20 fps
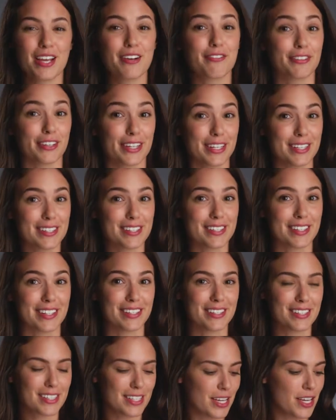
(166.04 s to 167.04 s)
For
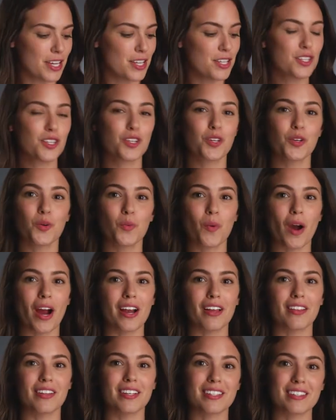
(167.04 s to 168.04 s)
instance, two
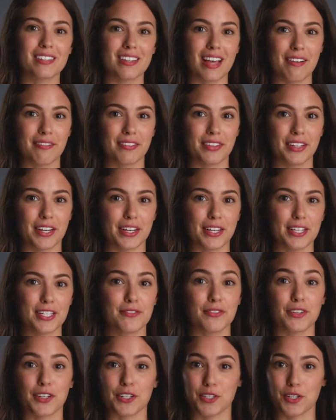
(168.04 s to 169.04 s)
wireless lavaliers
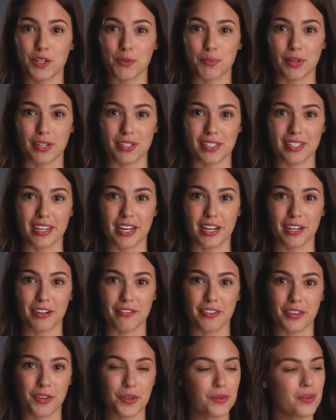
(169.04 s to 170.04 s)
for a two person
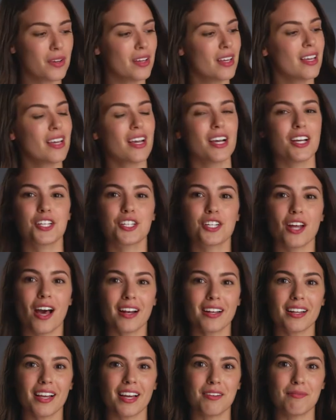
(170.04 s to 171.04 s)
interview, a
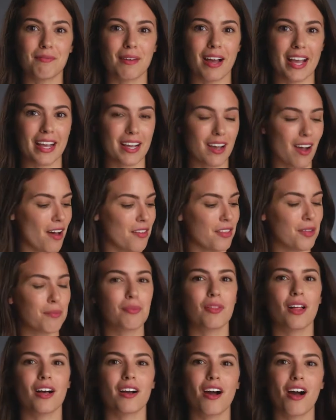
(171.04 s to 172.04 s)
shotgun mic on the
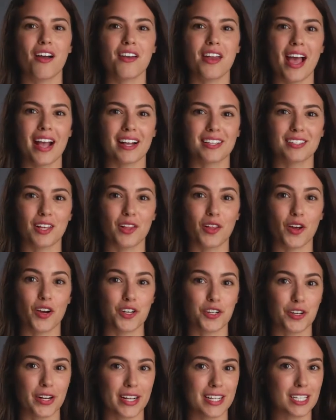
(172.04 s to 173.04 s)
plug-on XLR
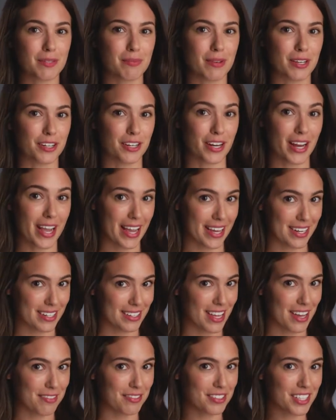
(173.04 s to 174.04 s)
transmitter and
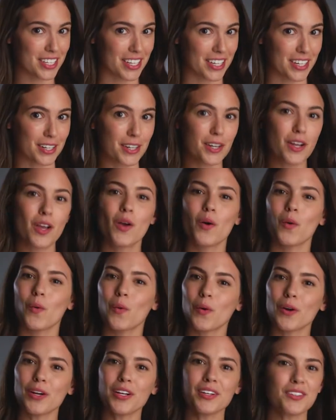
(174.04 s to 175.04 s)
lavalier,
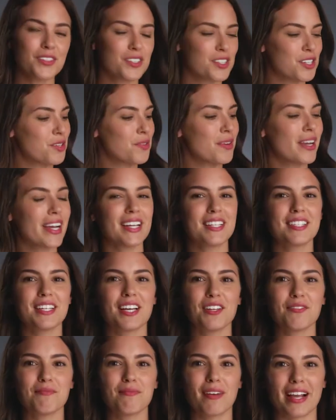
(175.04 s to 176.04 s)
or two
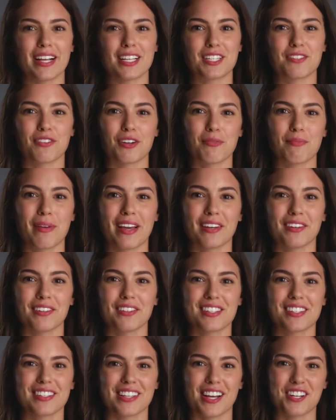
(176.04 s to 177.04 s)
handheld mics for a panel
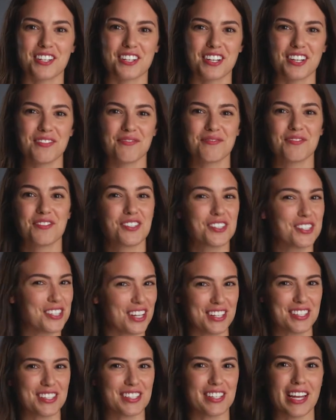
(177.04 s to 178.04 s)
discussion,
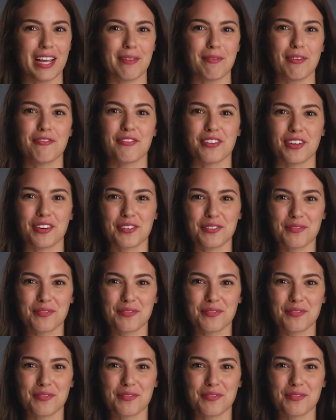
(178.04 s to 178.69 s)
just to name a few.